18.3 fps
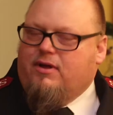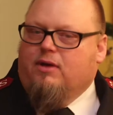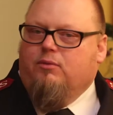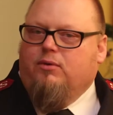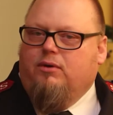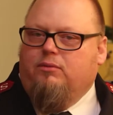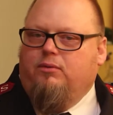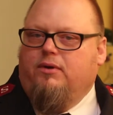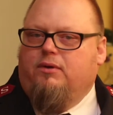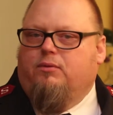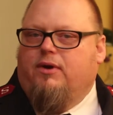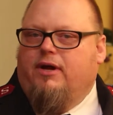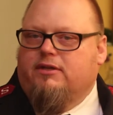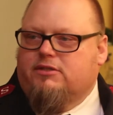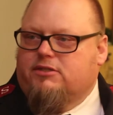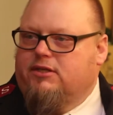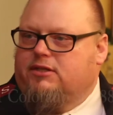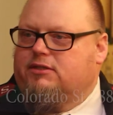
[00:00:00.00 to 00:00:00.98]
Okay, well,
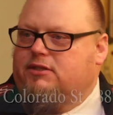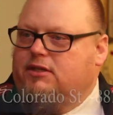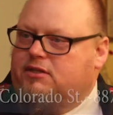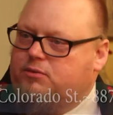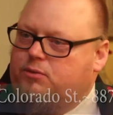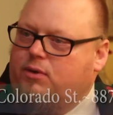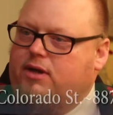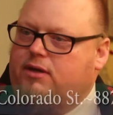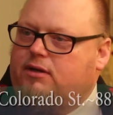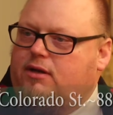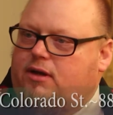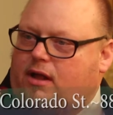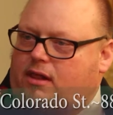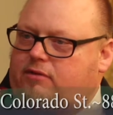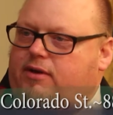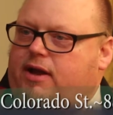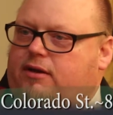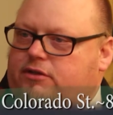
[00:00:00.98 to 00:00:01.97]
we're at 661
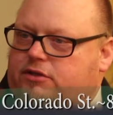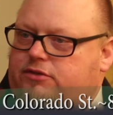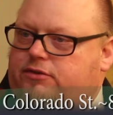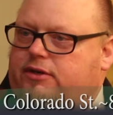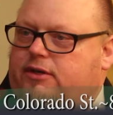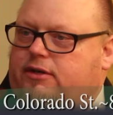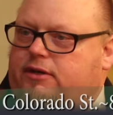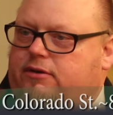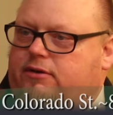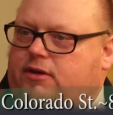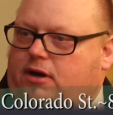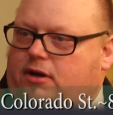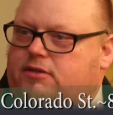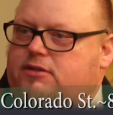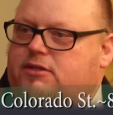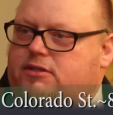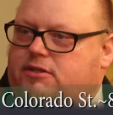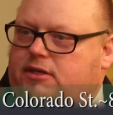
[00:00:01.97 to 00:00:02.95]
Colorado Street here in
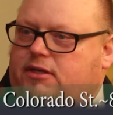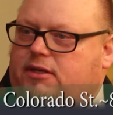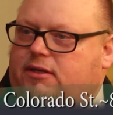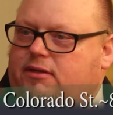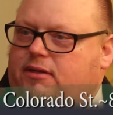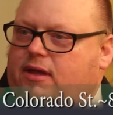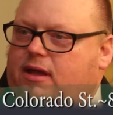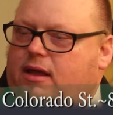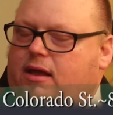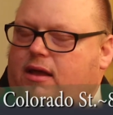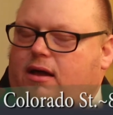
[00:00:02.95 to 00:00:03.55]
Carson City.